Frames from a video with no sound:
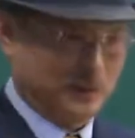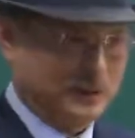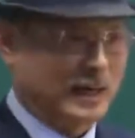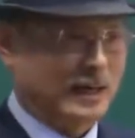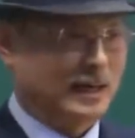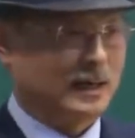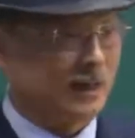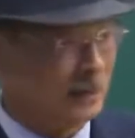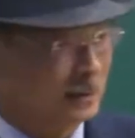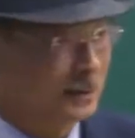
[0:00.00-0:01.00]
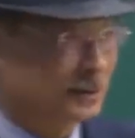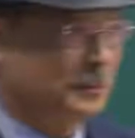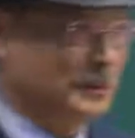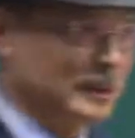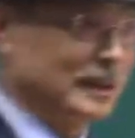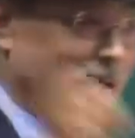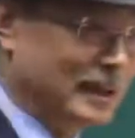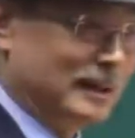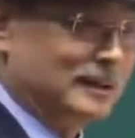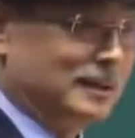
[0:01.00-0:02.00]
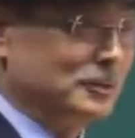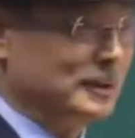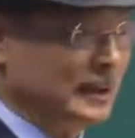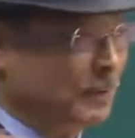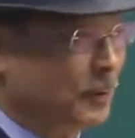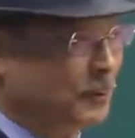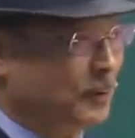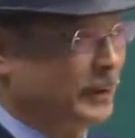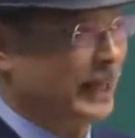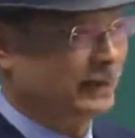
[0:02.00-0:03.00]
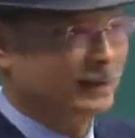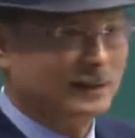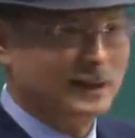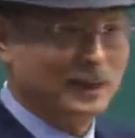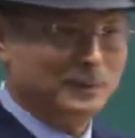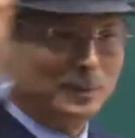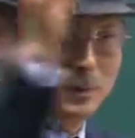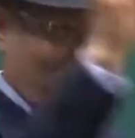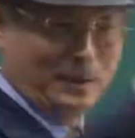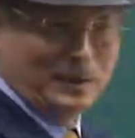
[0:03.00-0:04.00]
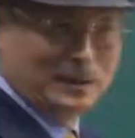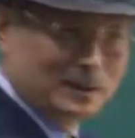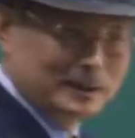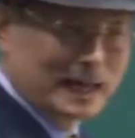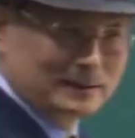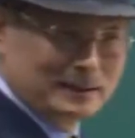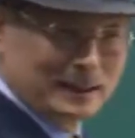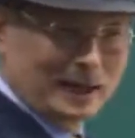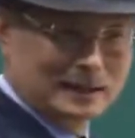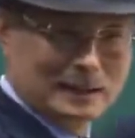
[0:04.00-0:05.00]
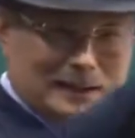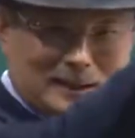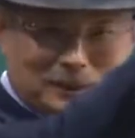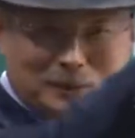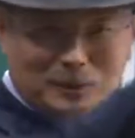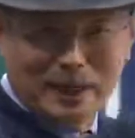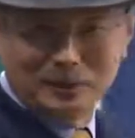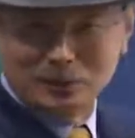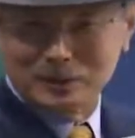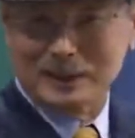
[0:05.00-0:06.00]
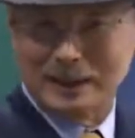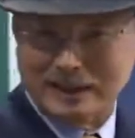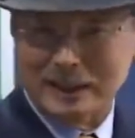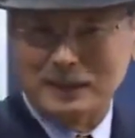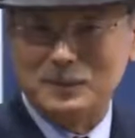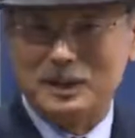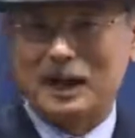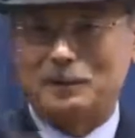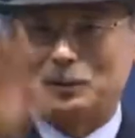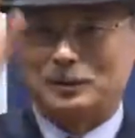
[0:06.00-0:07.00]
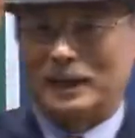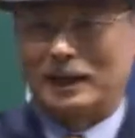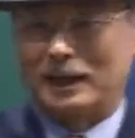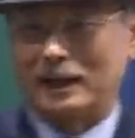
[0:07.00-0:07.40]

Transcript: with you, to listen to the seminar in this beautiful weather, and to check out the sights around